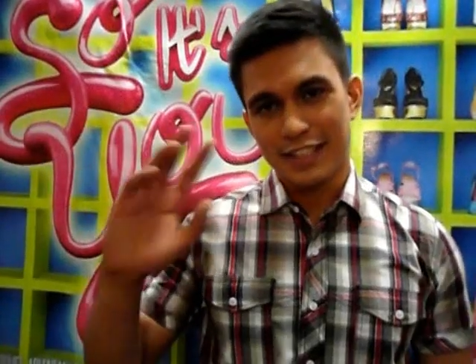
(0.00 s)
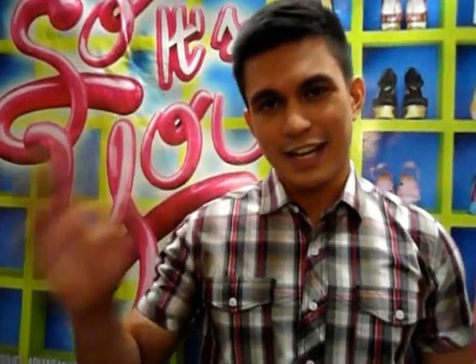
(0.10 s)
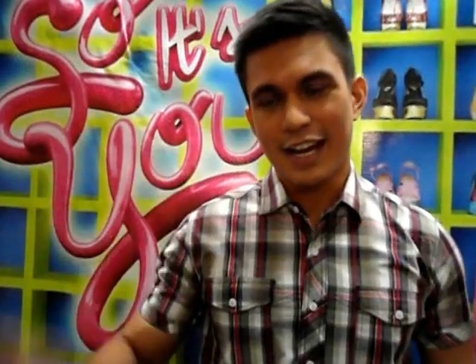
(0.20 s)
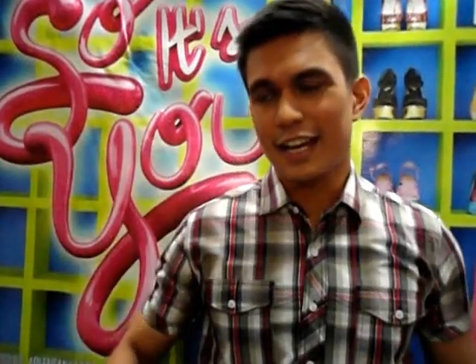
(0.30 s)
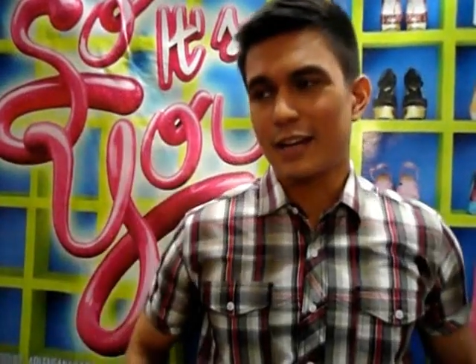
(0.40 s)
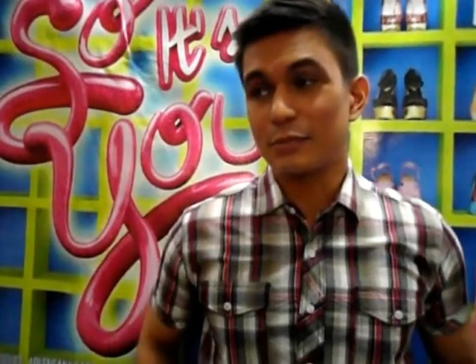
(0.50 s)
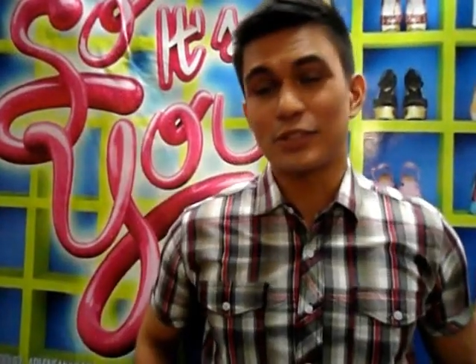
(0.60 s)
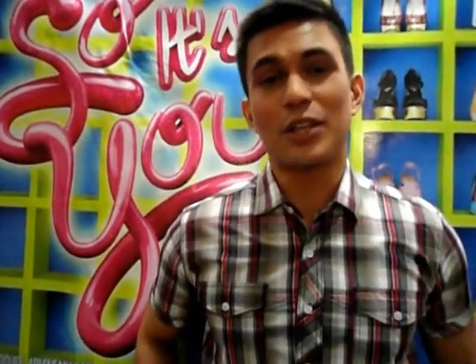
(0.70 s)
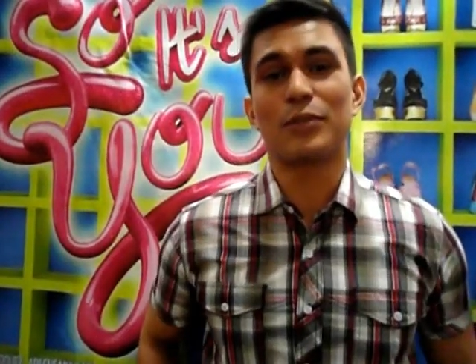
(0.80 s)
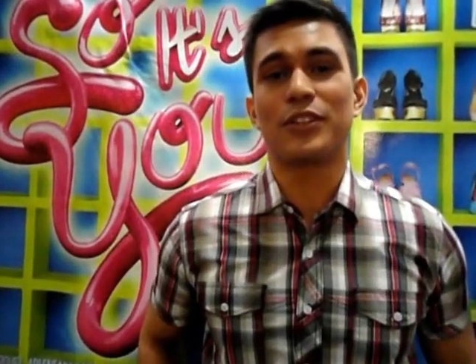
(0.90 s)
Hi, I'm
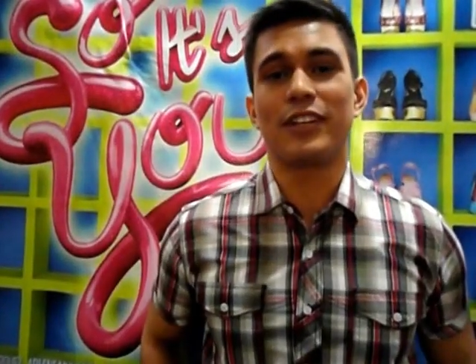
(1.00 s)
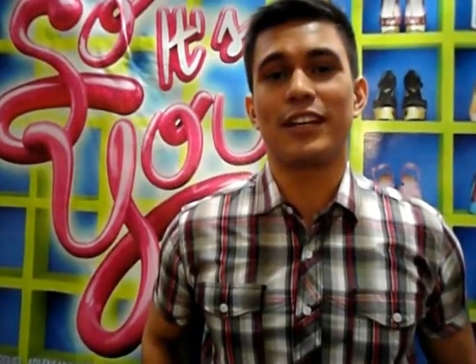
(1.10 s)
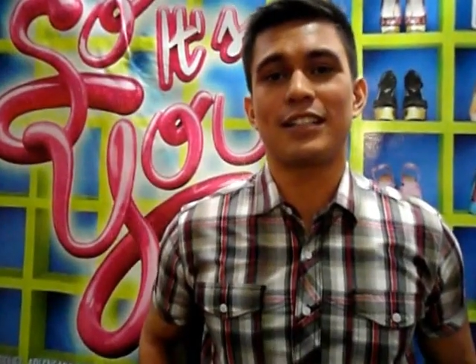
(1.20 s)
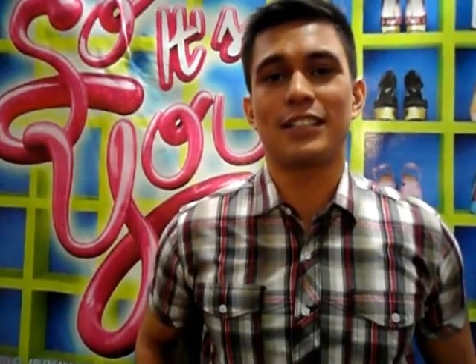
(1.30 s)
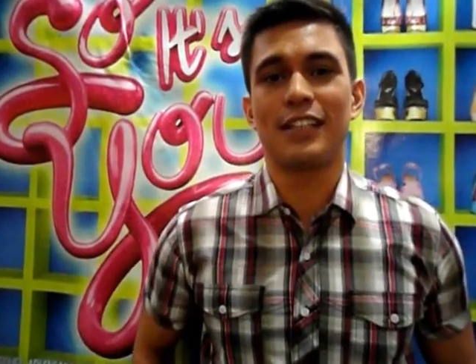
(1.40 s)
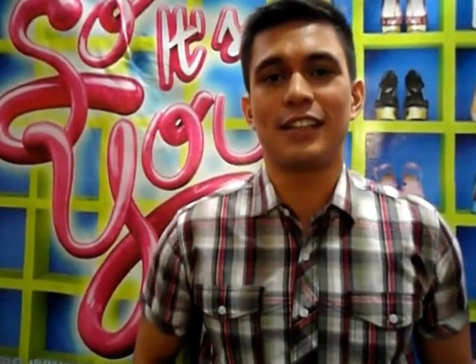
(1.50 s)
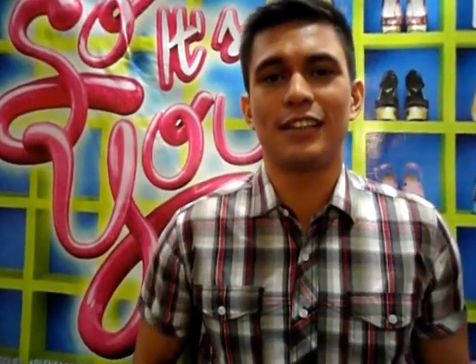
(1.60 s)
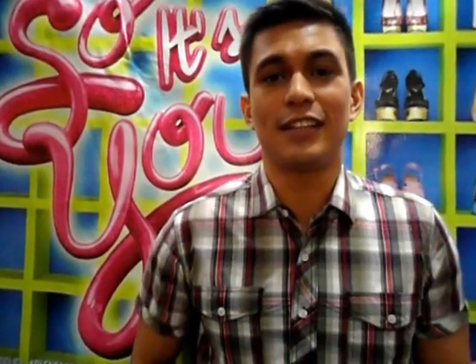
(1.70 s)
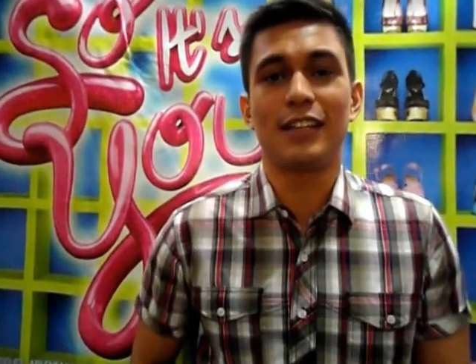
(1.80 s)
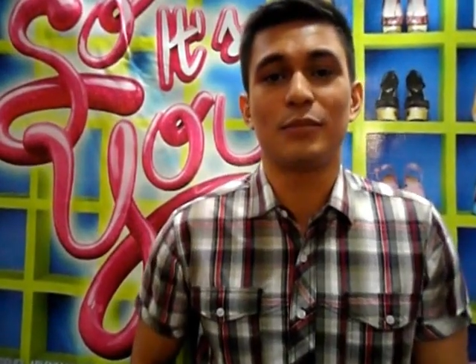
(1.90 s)
Tom Rodriguez,
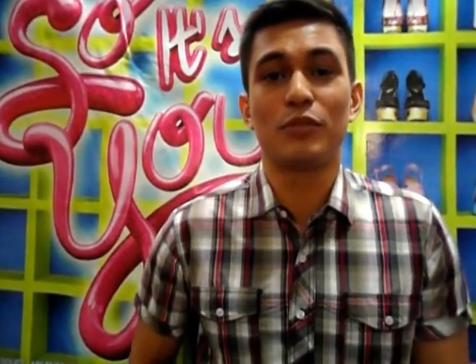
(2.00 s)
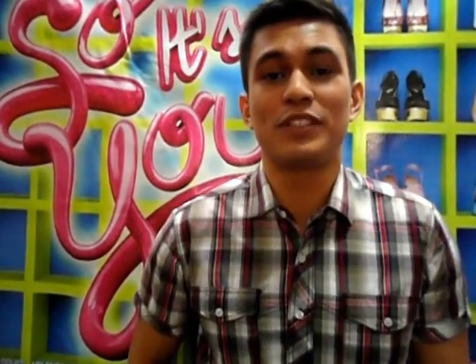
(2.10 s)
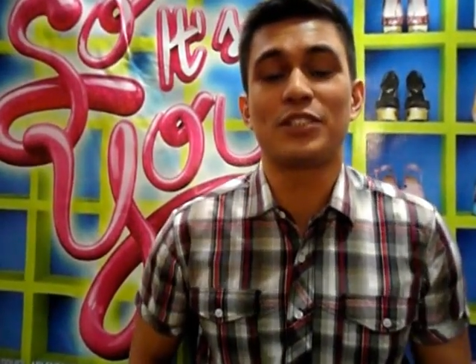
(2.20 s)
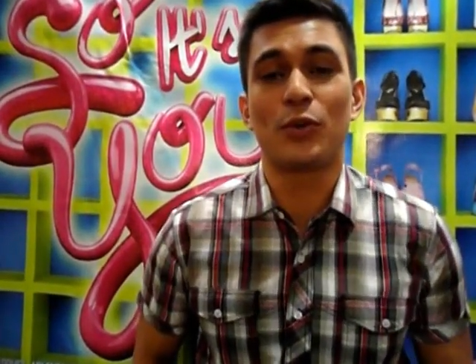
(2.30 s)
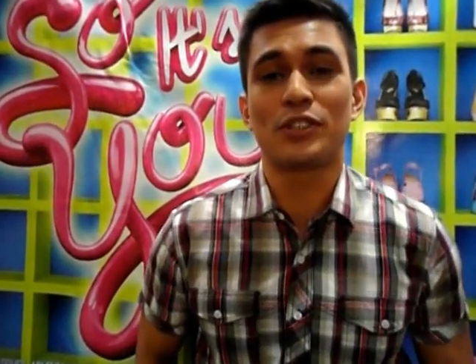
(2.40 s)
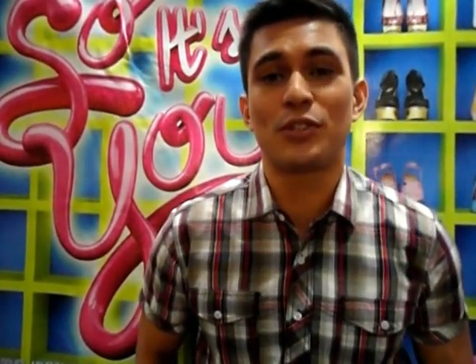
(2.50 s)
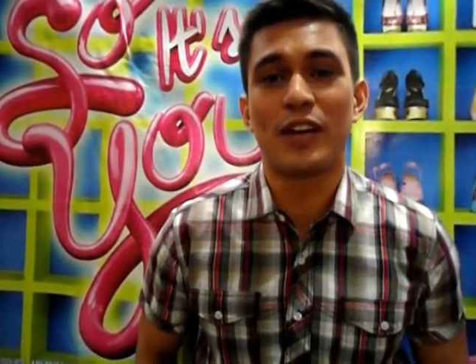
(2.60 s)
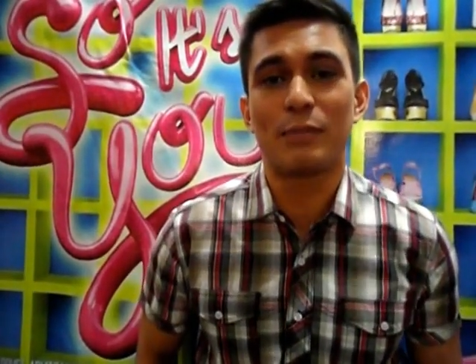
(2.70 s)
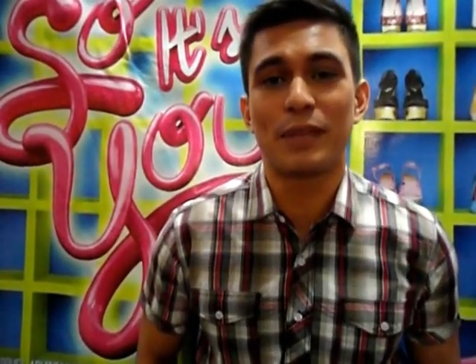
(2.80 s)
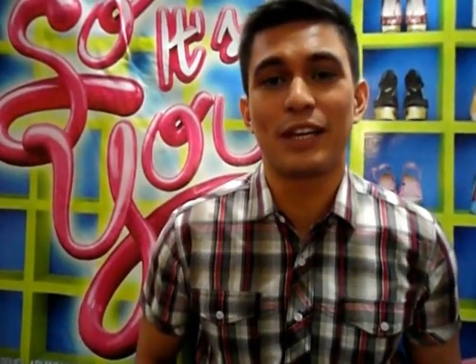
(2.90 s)
and in the movie So It's You,
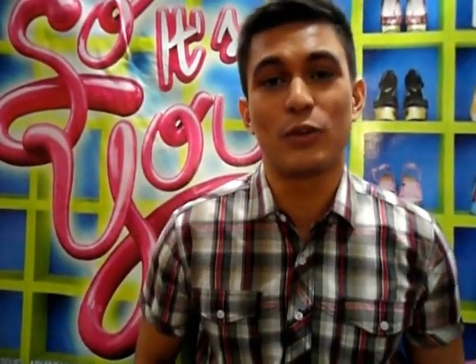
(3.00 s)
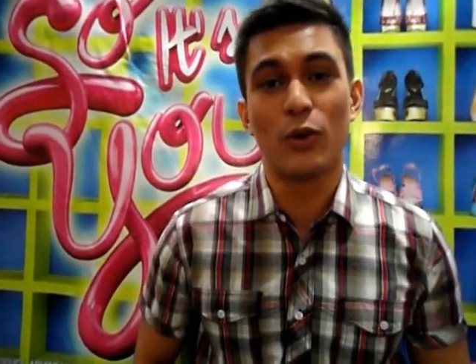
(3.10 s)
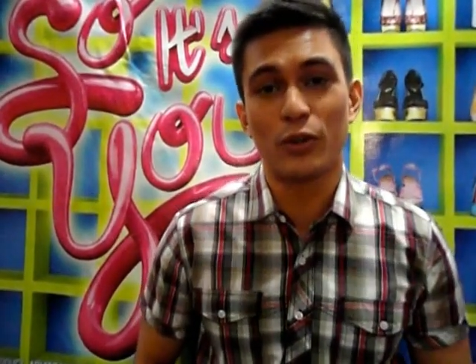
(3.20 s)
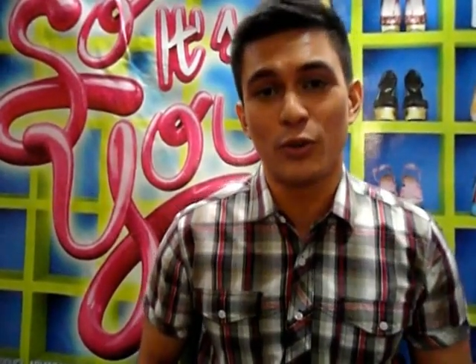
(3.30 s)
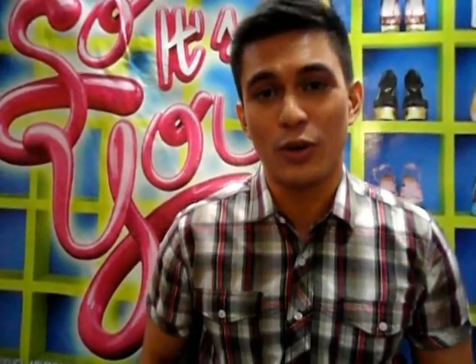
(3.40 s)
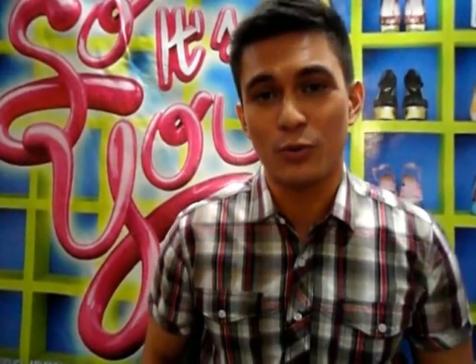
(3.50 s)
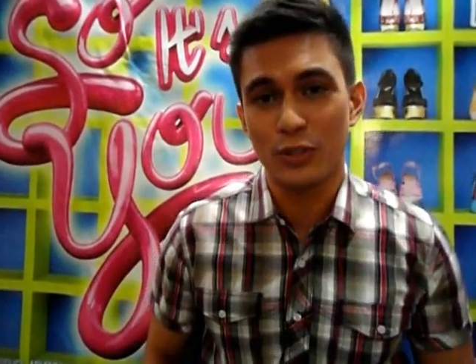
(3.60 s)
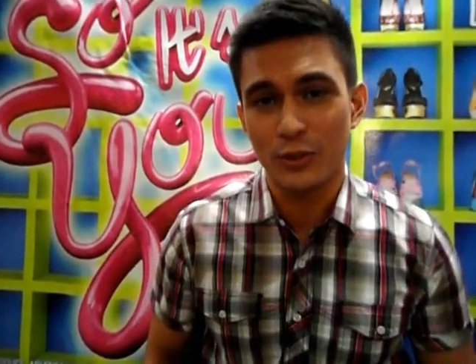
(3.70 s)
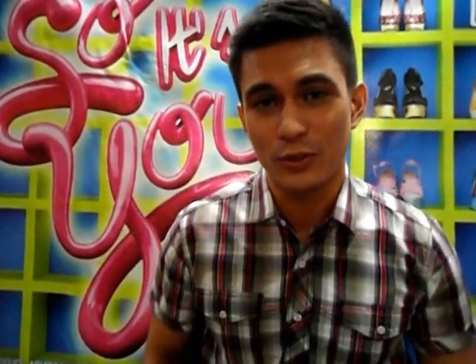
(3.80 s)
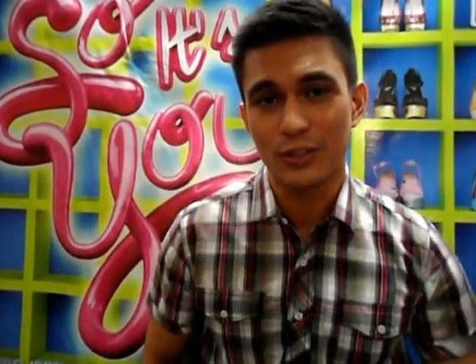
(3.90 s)
I play Goryo
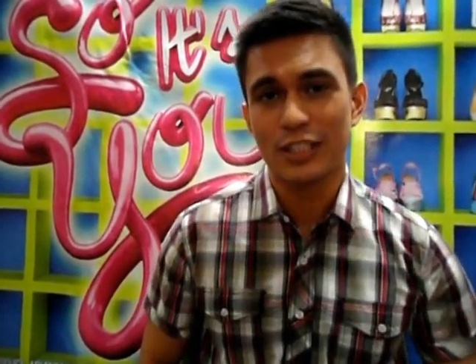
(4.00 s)
Apuyong.